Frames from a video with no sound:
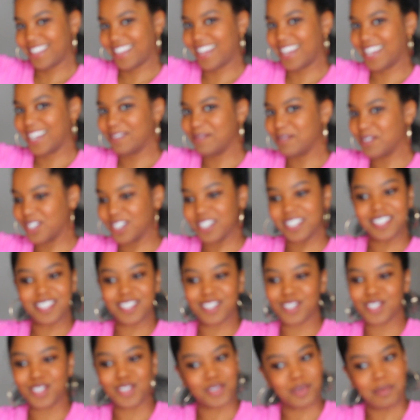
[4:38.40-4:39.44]
I'm
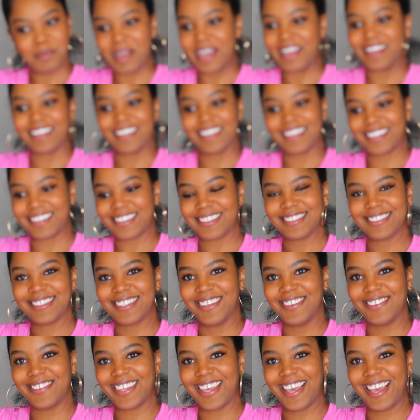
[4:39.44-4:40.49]
just dramatic,
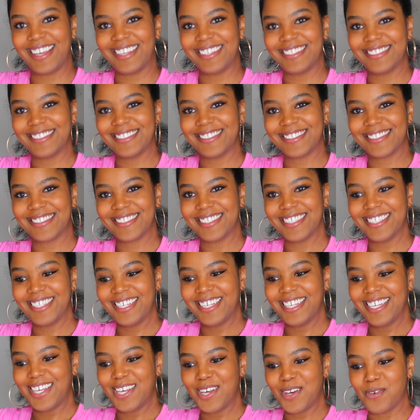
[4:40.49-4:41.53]
okay?
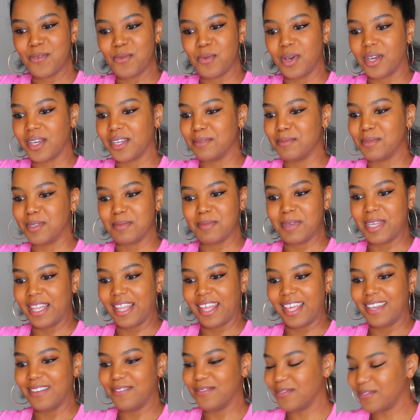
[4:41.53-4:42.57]
Welcome to my
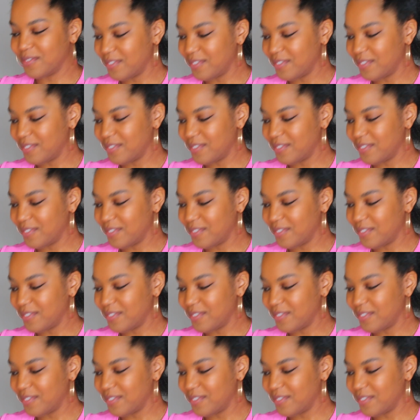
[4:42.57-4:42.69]
life.